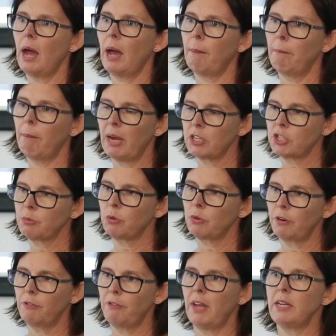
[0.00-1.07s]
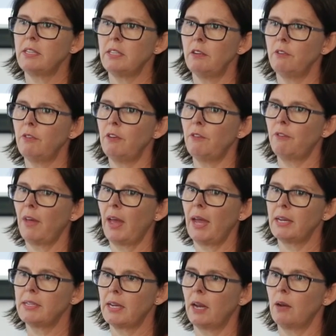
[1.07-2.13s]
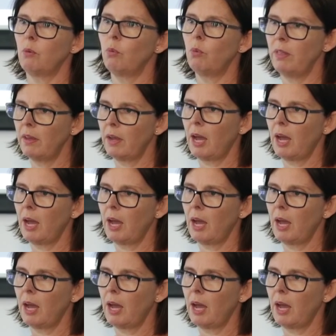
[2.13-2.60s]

are much more effective if they are done with